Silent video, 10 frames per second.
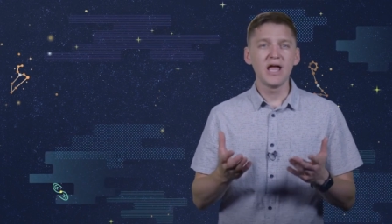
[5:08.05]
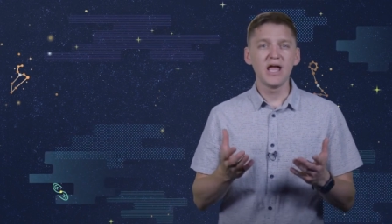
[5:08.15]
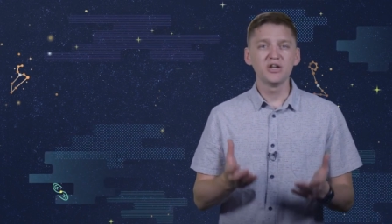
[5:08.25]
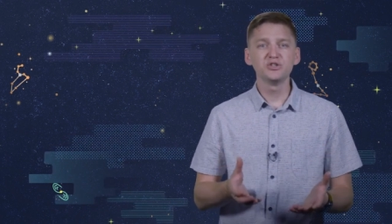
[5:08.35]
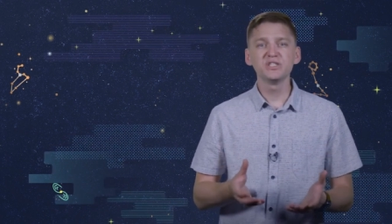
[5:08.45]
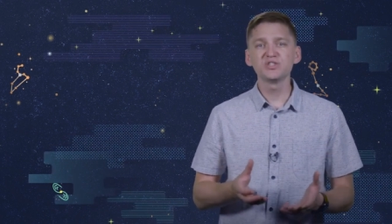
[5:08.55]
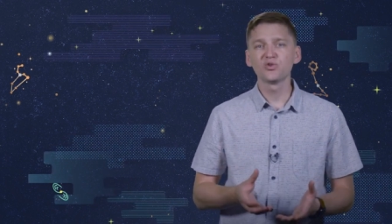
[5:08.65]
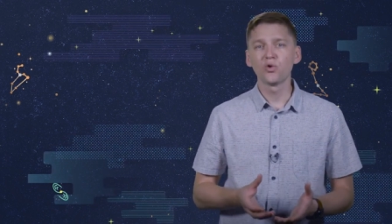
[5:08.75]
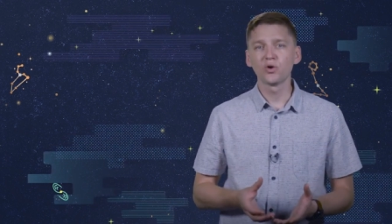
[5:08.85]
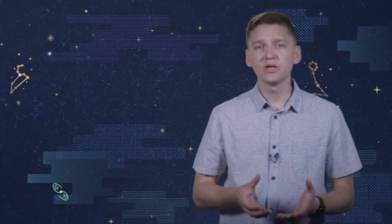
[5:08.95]
energy
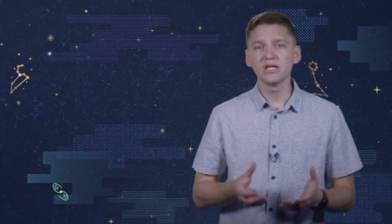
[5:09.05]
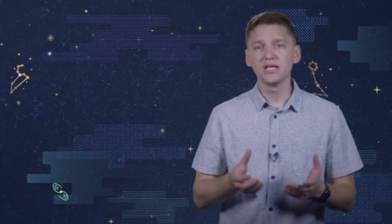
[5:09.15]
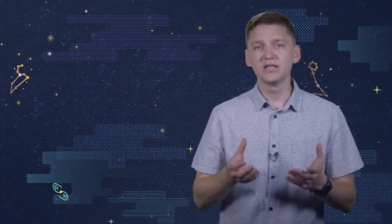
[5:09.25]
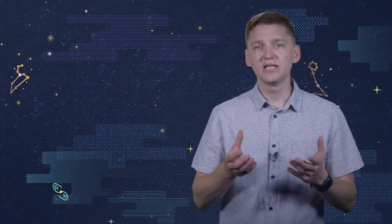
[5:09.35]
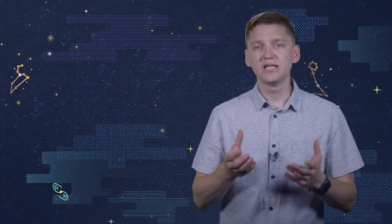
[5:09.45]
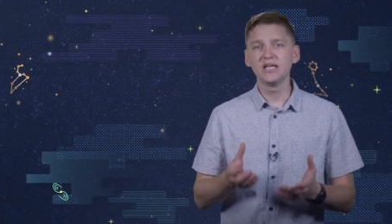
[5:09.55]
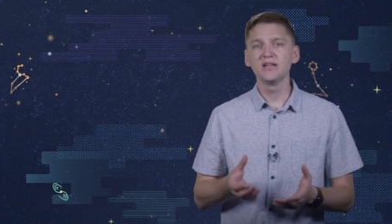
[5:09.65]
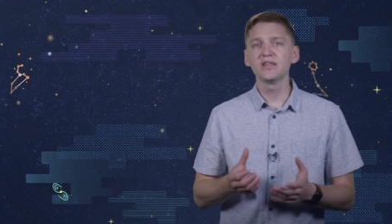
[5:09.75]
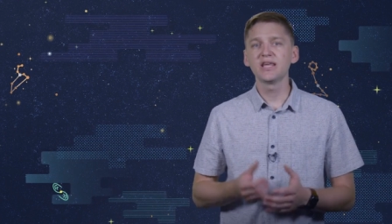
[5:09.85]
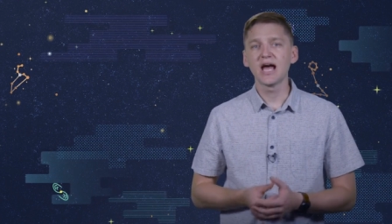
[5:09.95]
stored in the heat
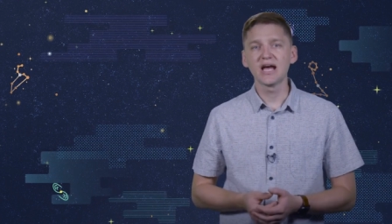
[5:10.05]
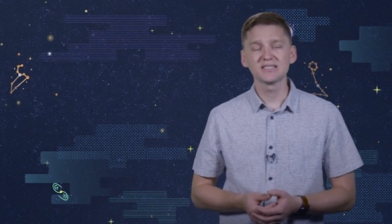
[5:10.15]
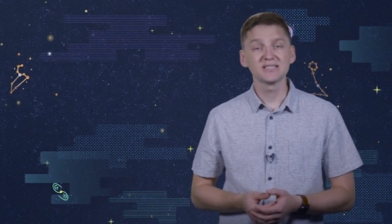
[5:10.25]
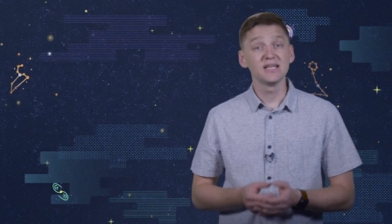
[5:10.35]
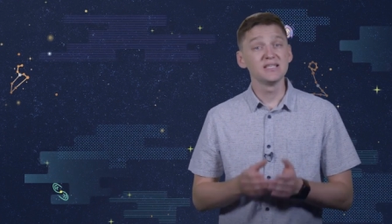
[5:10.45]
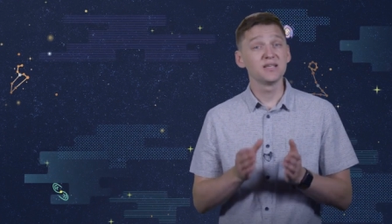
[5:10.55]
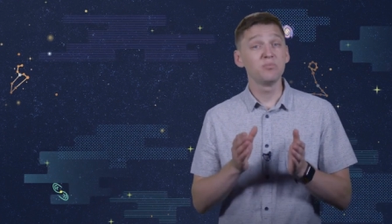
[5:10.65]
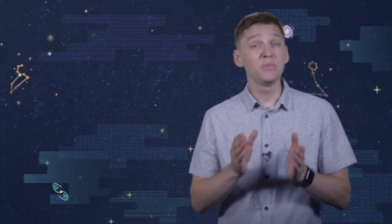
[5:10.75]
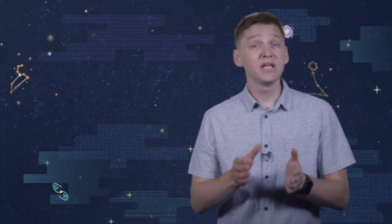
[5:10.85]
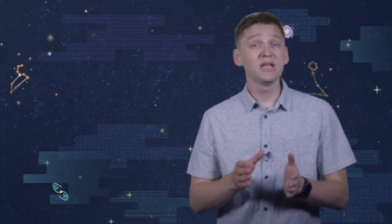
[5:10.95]
of the gas is
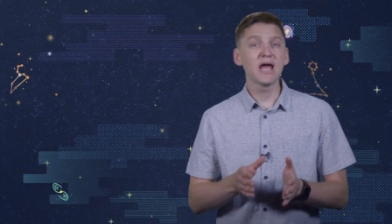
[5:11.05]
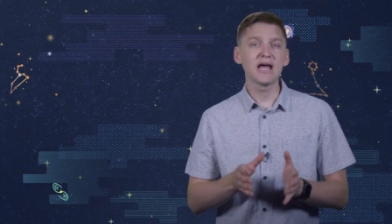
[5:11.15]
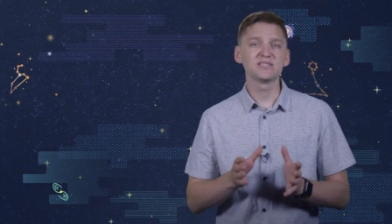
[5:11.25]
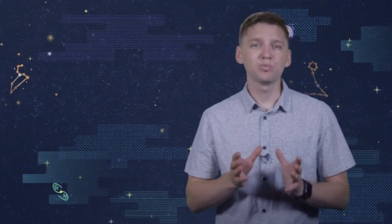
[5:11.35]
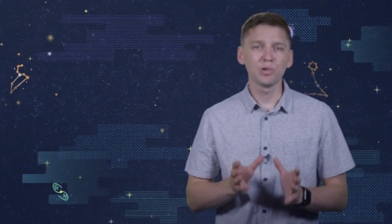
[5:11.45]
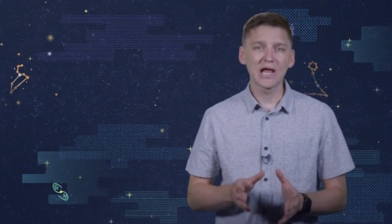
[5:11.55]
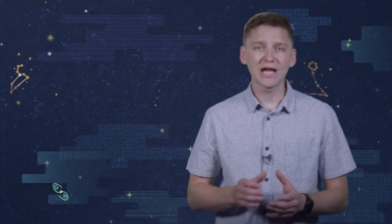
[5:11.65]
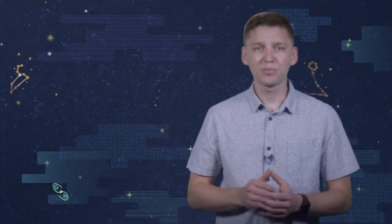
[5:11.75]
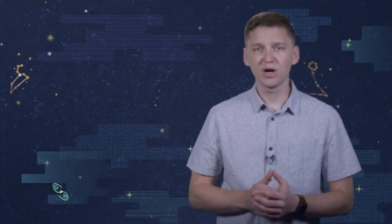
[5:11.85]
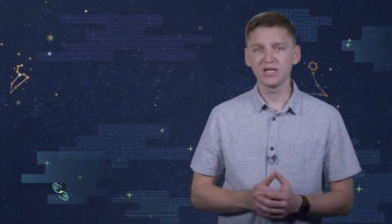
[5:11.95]
emitted as
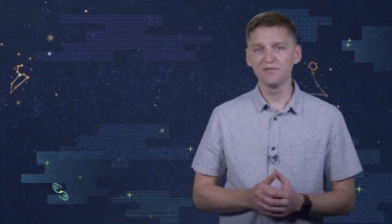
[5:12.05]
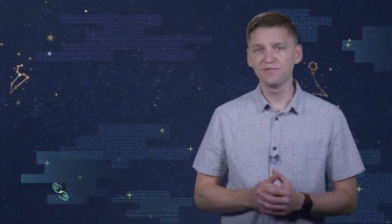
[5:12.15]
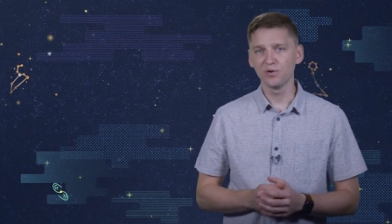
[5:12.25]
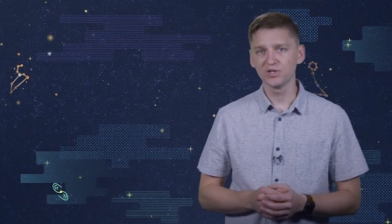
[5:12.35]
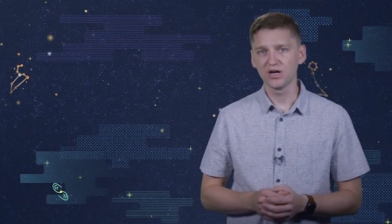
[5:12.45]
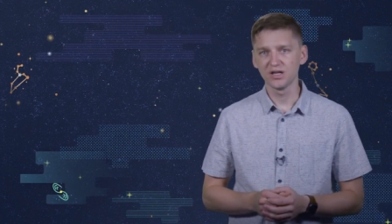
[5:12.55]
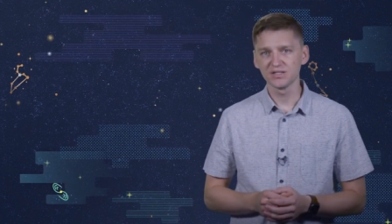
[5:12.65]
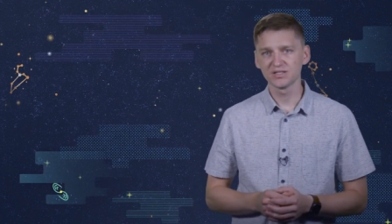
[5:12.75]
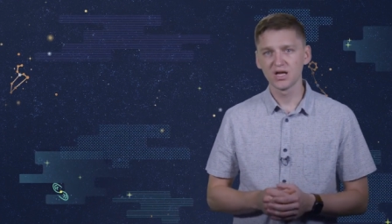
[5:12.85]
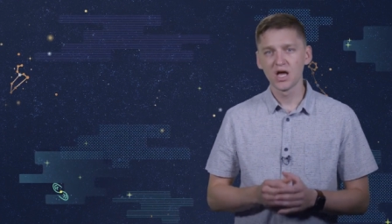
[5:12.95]
blackbody
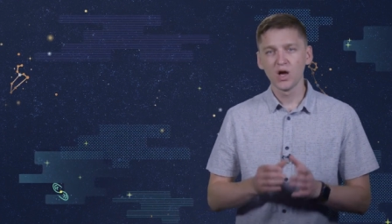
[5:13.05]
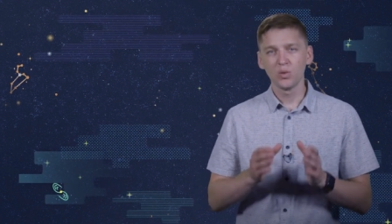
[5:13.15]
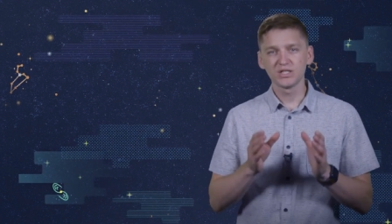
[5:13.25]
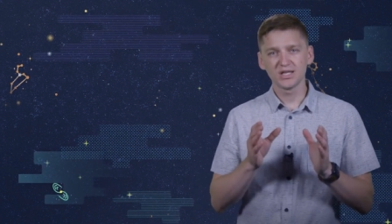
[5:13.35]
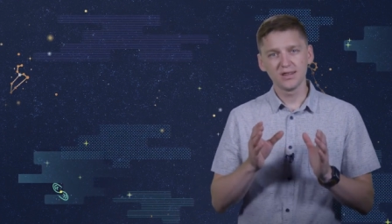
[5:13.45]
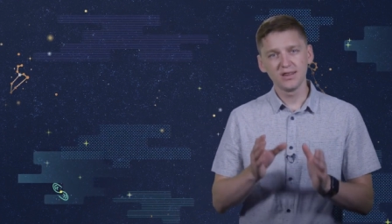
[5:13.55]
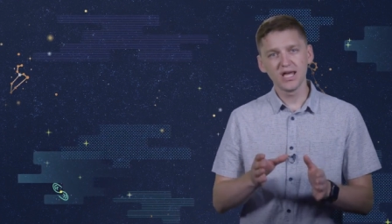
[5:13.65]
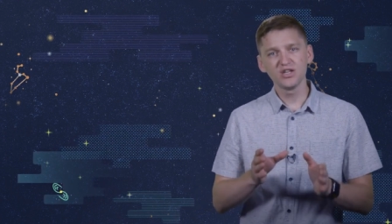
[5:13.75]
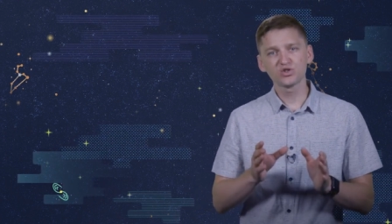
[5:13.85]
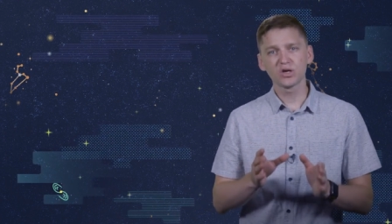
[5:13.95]
photons, which can
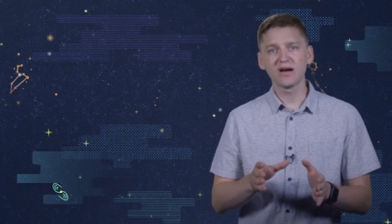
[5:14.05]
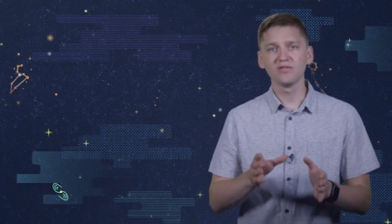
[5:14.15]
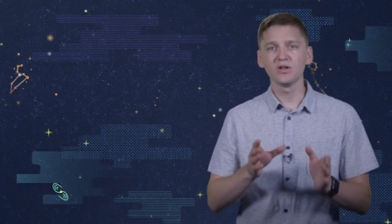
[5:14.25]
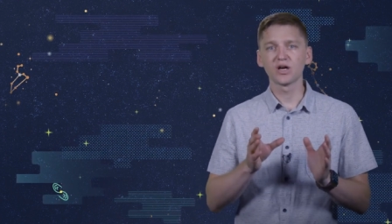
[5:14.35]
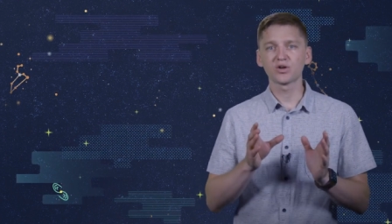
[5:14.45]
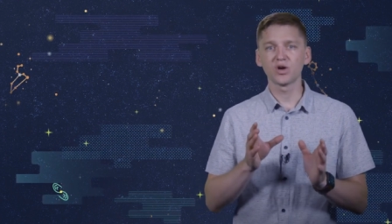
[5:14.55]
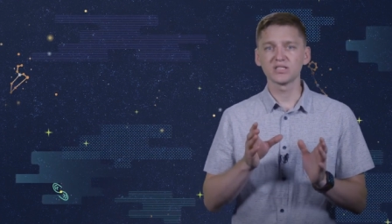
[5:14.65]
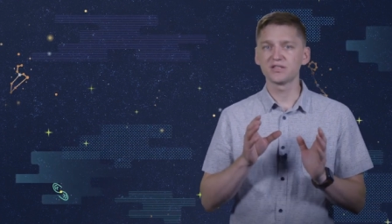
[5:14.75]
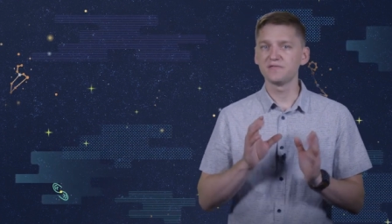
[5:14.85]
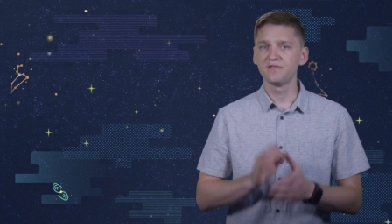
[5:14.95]
then travel across
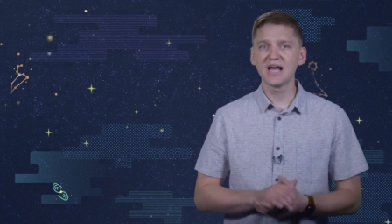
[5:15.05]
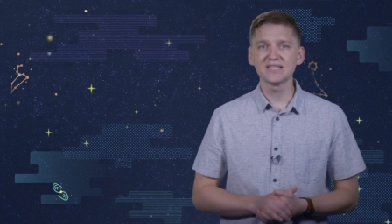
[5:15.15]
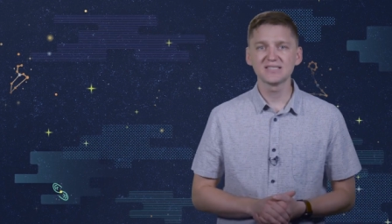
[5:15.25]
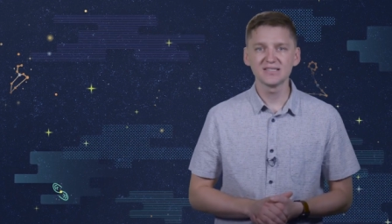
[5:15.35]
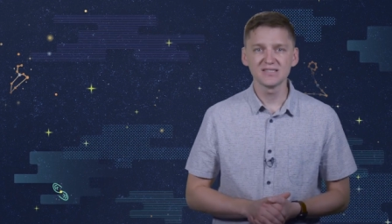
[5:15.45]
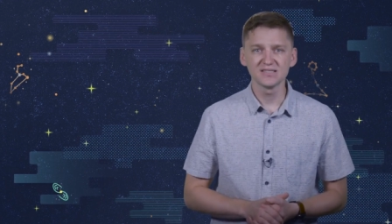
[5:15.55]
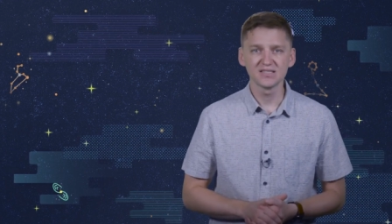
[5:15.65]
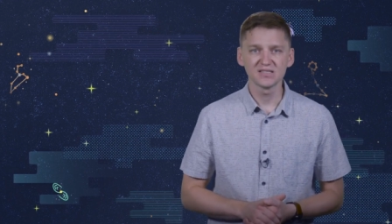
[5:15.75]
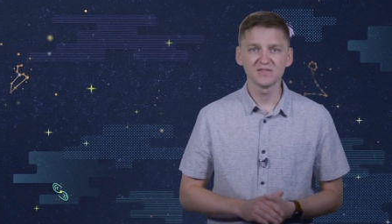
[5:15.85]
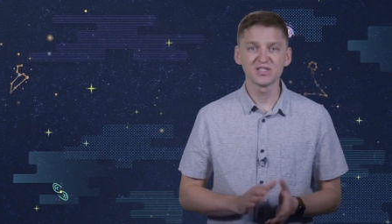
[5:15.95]
the vast
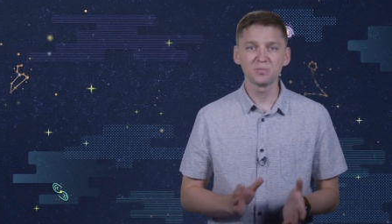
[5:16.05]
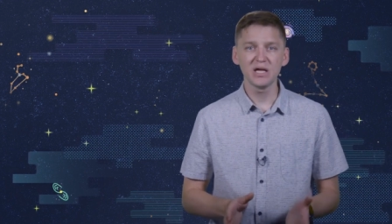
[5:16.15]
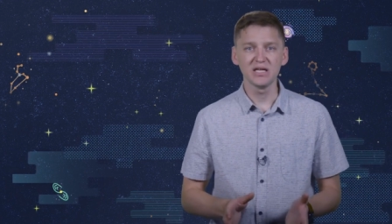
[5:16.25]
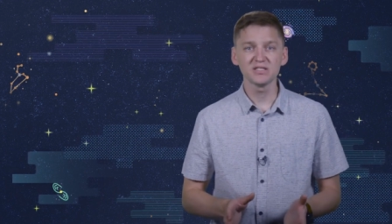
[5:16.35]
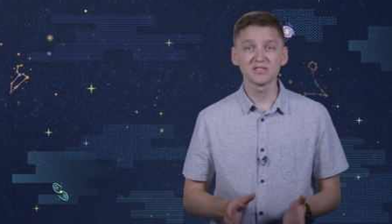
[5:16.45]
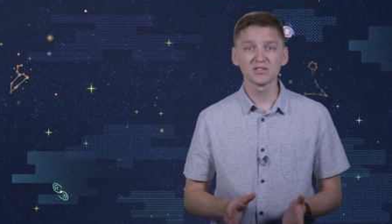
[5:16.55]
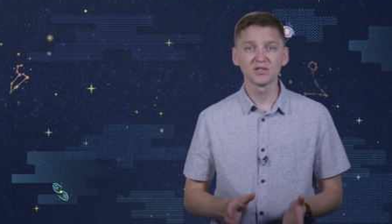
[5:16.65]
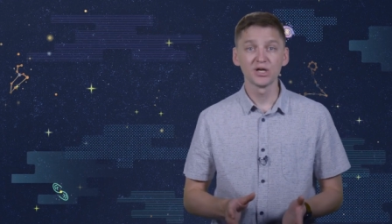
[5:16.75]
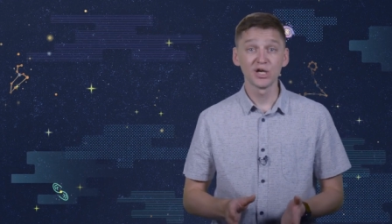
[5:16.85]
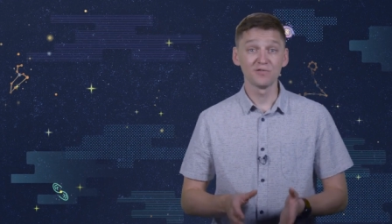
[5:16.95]
distances of space,
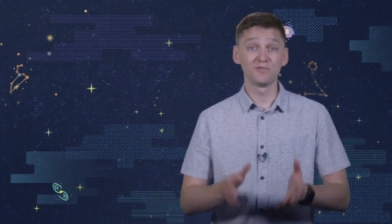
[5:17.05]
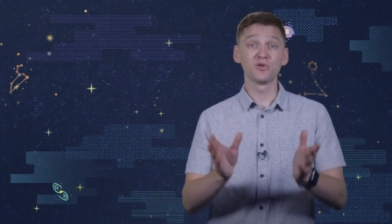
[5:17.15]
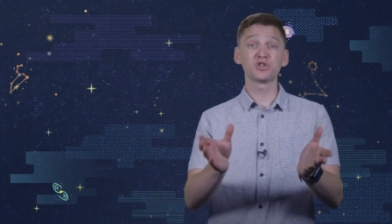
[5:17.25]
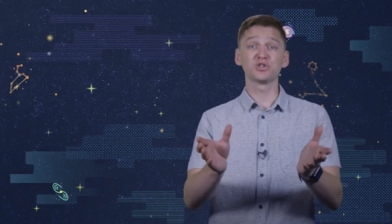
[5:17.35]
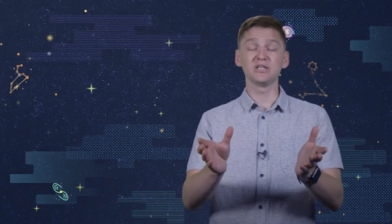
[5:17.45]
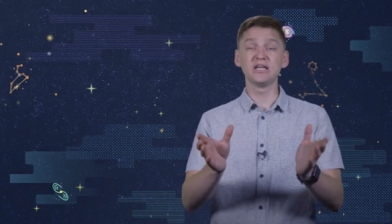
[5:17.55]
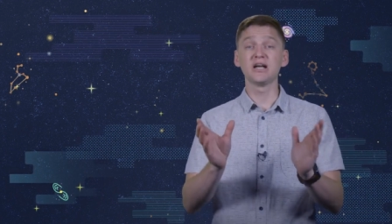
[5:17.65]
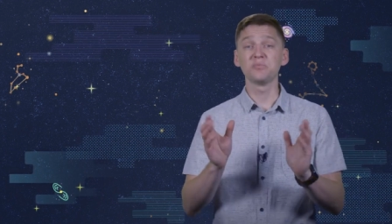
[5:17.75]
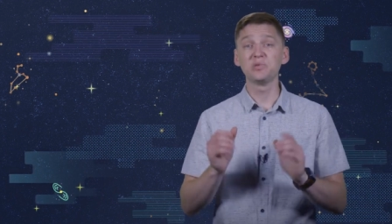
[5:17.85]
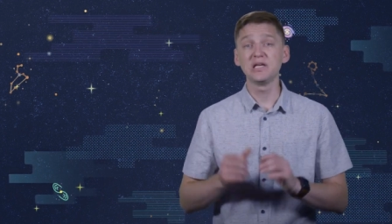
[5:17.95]
virtually
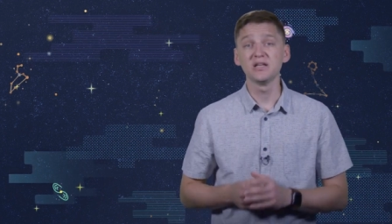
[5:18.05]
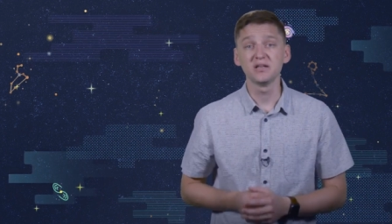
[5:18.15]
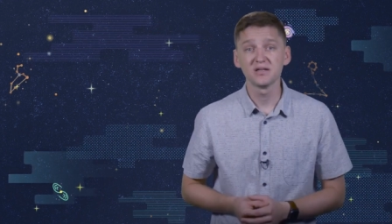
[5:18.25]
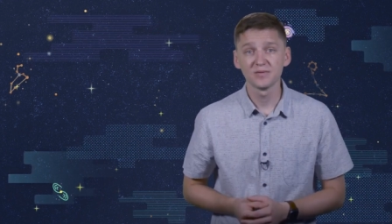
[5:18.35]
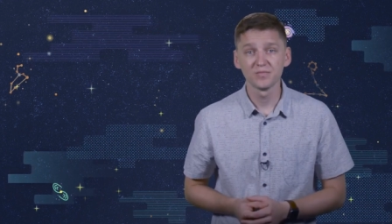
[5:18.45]
unimpeded.